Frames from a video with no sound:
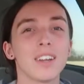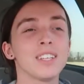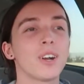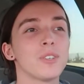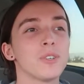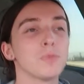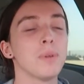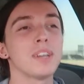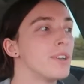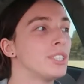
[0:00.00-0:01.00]
it's hard to
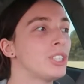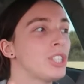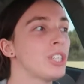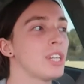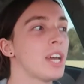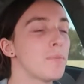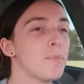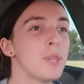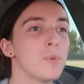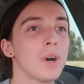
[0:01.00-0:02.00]
explain. She sent
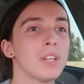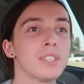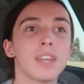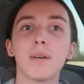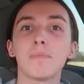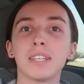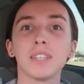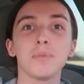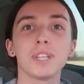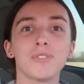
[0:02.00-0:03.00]
me the ones that my
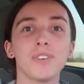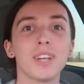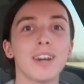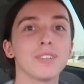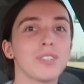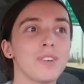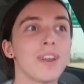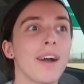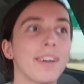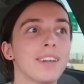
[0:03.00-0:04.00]
siblings filled out, so
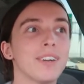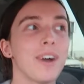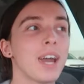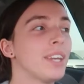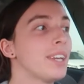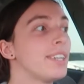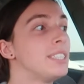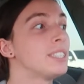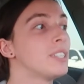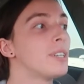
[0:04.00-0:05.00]
now I can go ahead
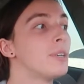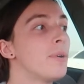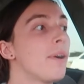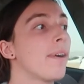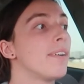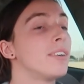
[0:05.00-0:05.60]
and go